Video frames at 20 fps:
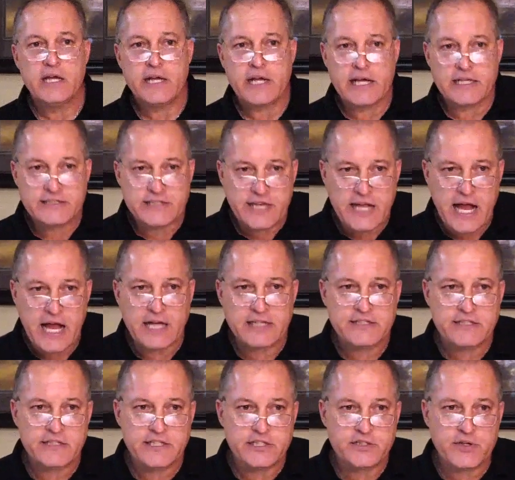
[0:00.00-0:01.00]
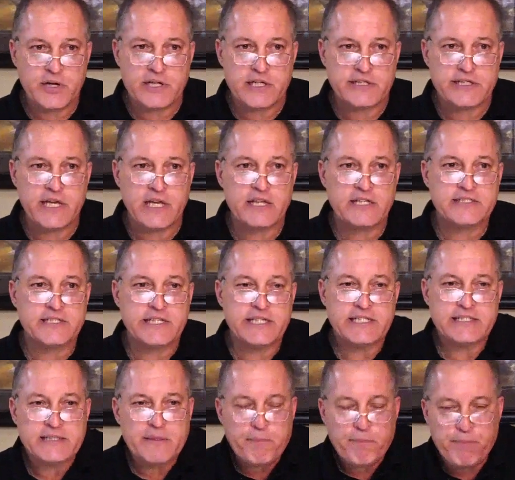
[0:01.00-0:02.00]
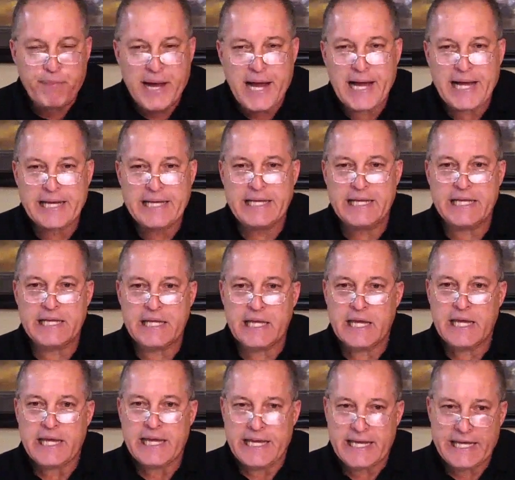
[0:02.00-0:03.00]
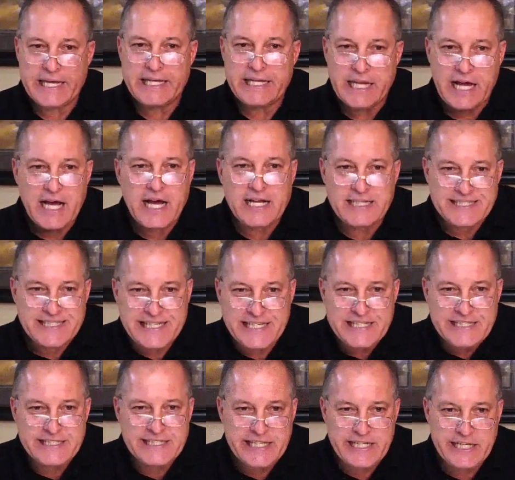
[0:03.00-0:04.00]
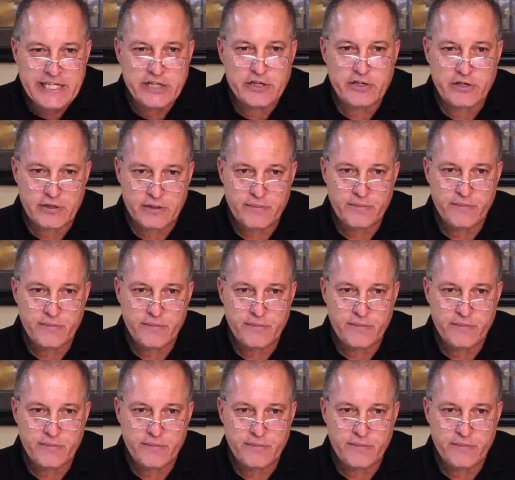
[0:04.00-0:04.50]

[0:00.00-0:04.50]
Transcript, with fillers: God's constantly trying to tell us that He's abiding in us, He's here.